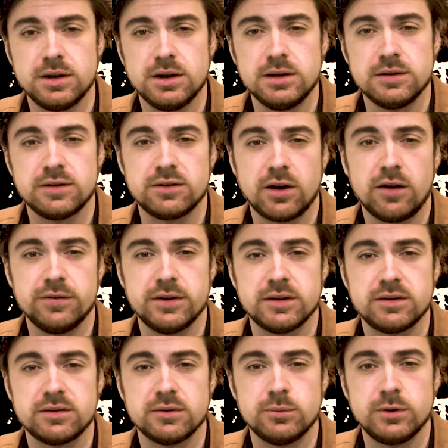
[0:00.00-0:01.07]
To solve
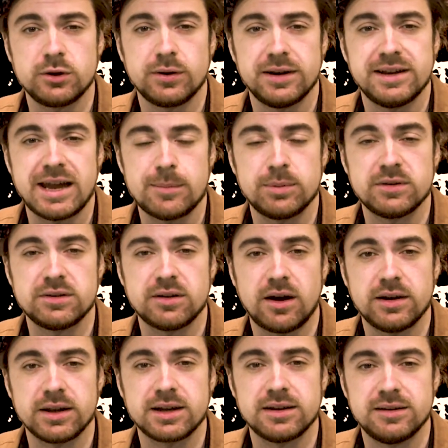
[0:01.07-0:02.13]
this, we created an
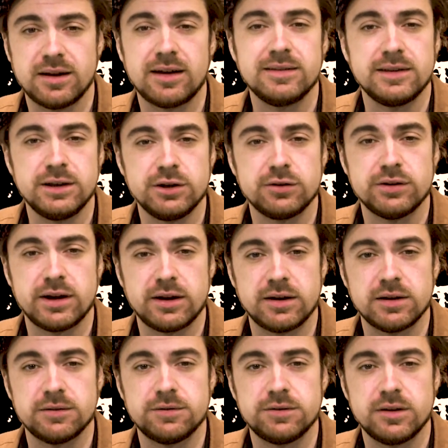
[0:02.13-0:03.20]
episodic, non-linear
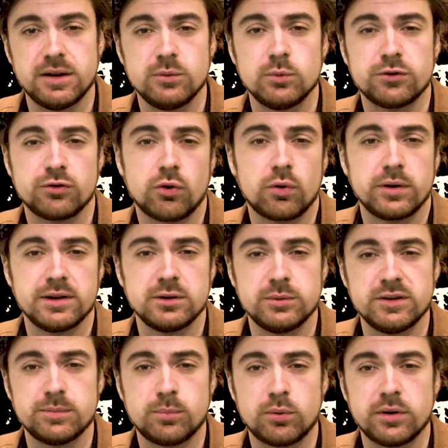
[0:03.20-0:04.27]
narrative in which Jorge
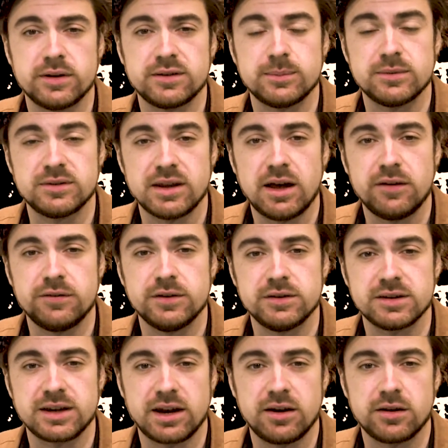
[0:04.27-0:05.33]
Luis Borges himself
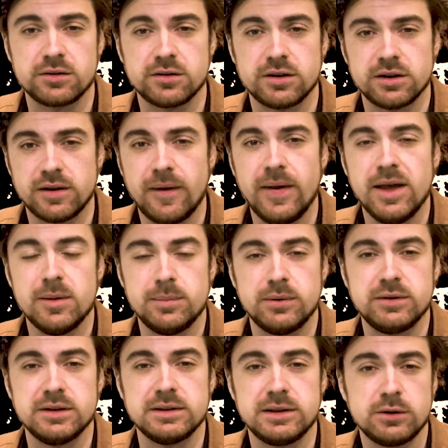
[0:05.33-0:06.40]
is a character,
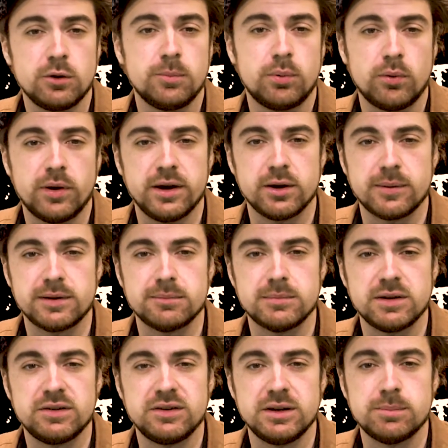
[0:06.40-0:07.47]
building a little boy around a
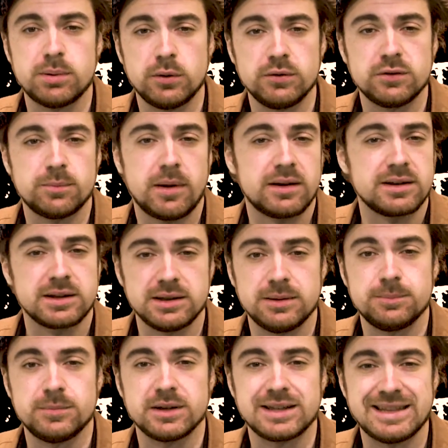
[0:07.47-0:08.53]
misty,
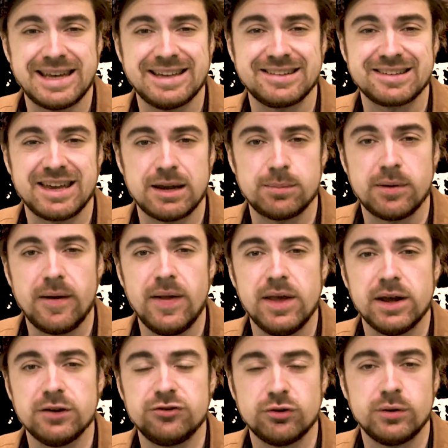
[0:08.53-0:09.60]
post-apocalyptic landscape
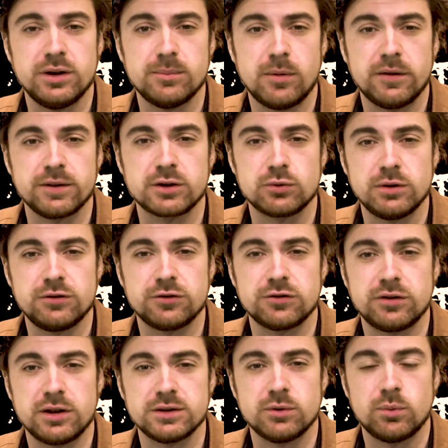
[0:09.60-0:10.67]
and showing him all the
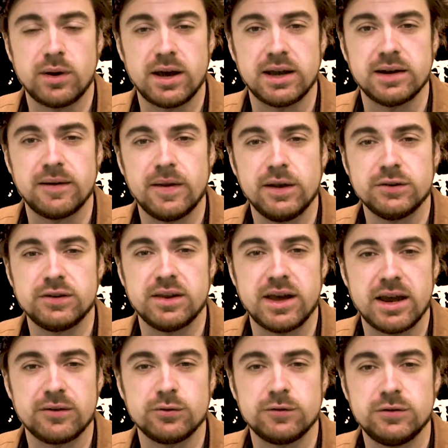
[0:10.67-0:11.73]
creatures along the way, so
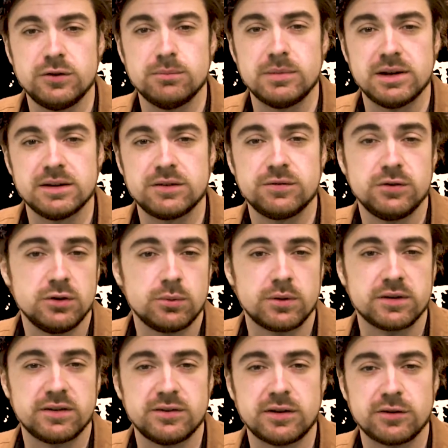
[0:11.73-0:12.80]
that every few minutes
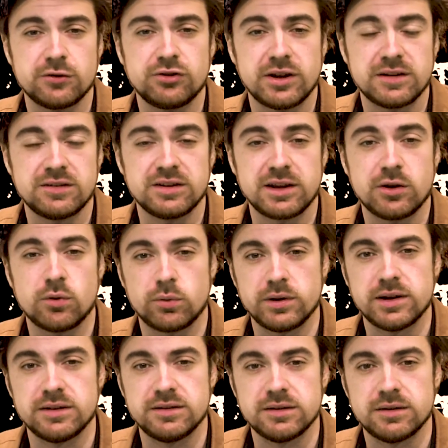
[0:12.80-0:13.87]
viewers have another chance to get
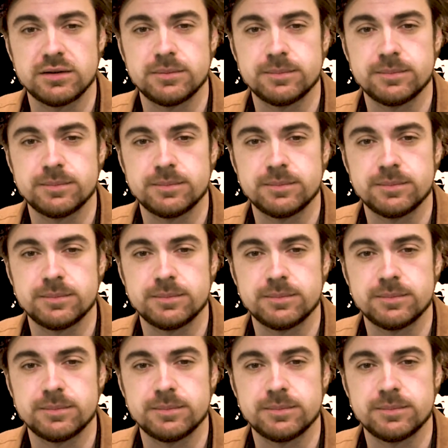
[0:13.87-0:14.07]
oriented.